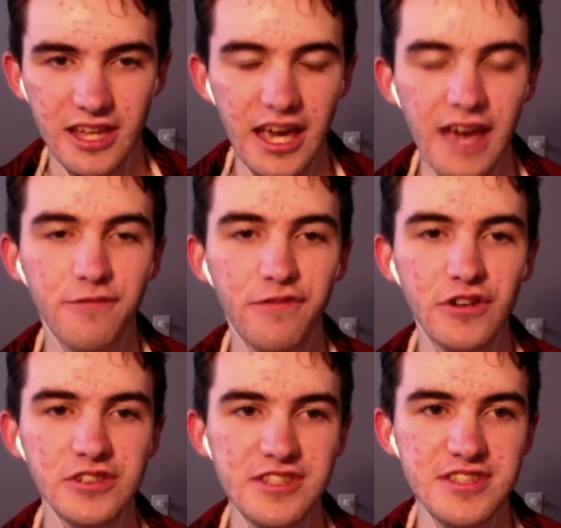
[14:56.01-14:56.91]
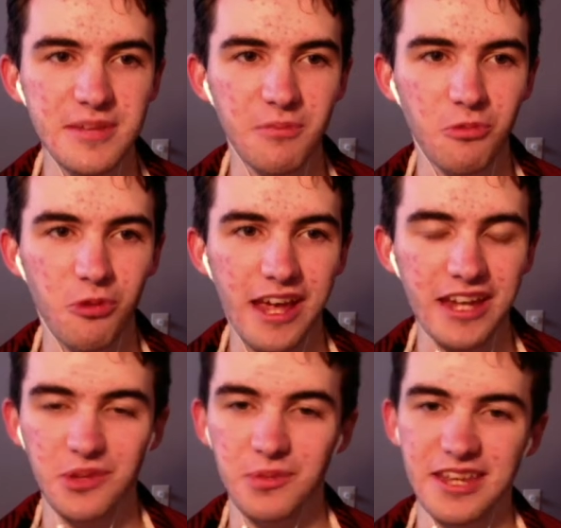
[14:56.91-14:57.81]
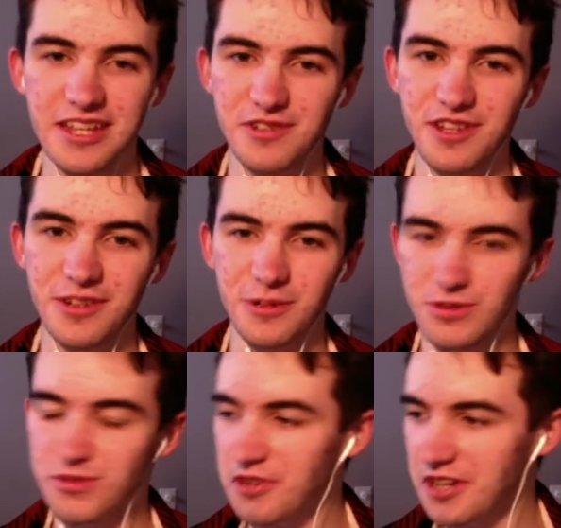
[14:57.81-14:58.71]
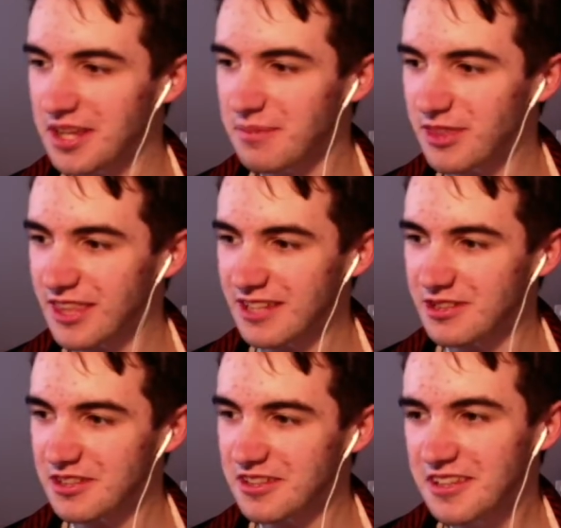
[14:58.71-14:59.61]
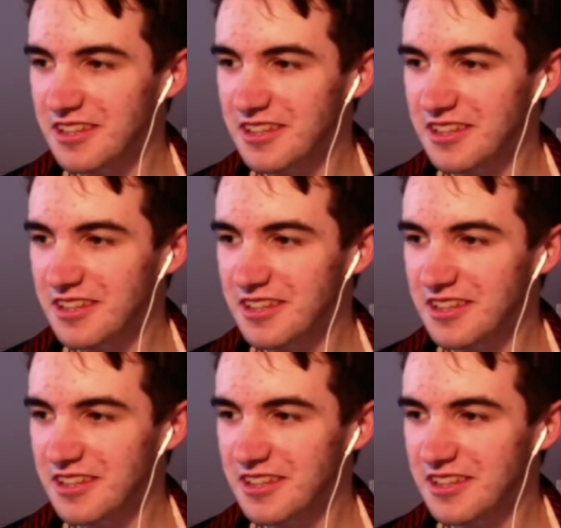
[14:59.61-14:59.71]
it, at first it seemed random and that's why I thought it was funny, but then it